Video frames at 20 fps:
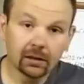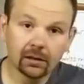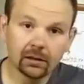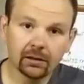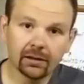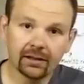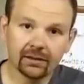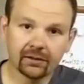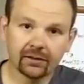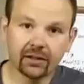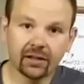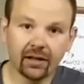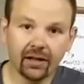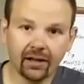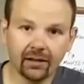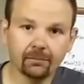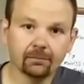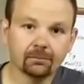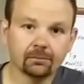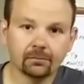cut,
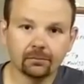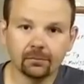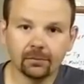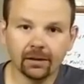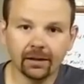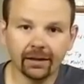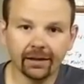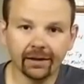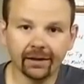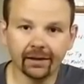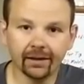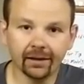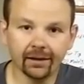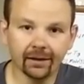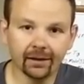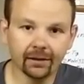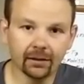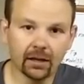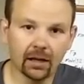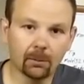
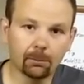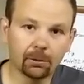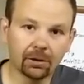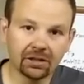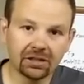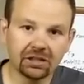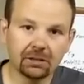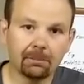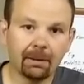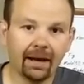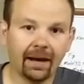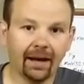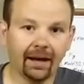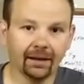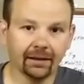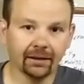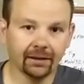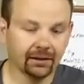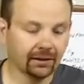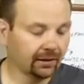and I'll bring you back,
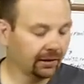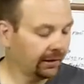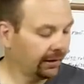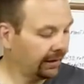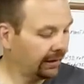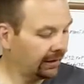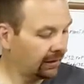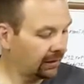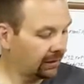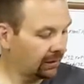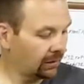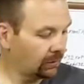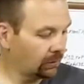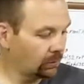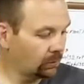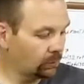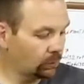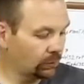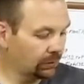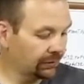and
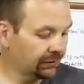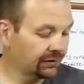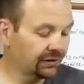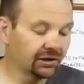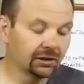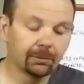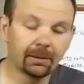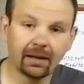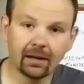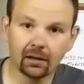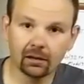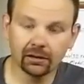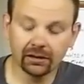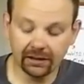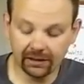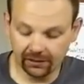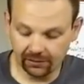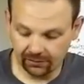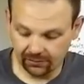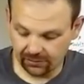we'll see about
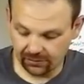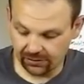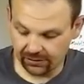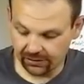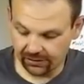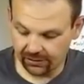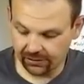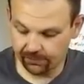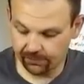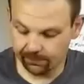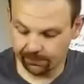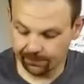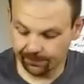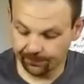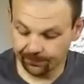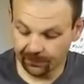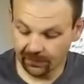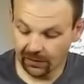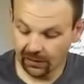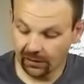getting
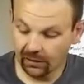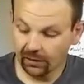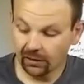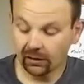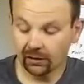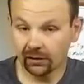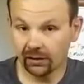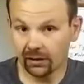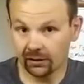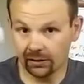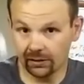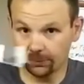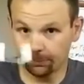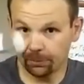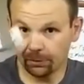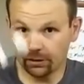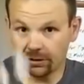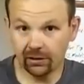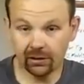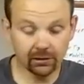this
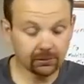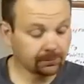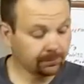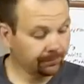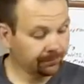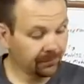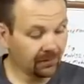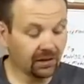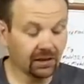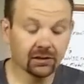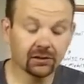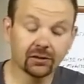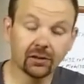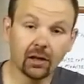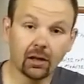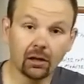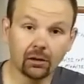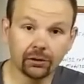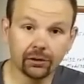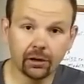plug installed
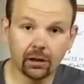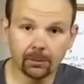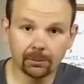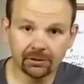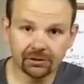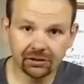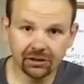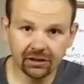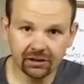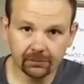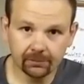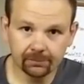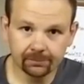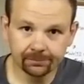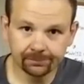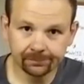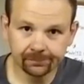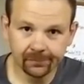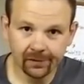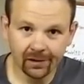in our machine.
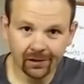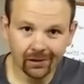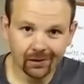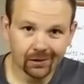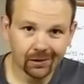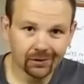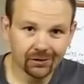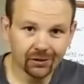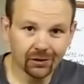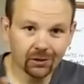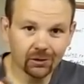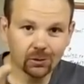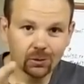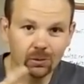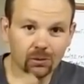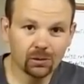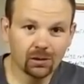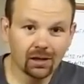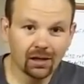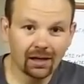So
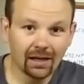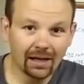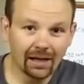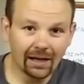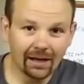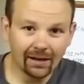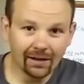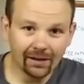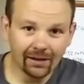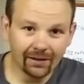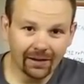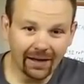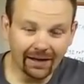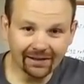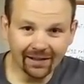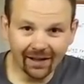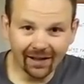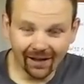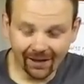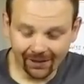hang tight.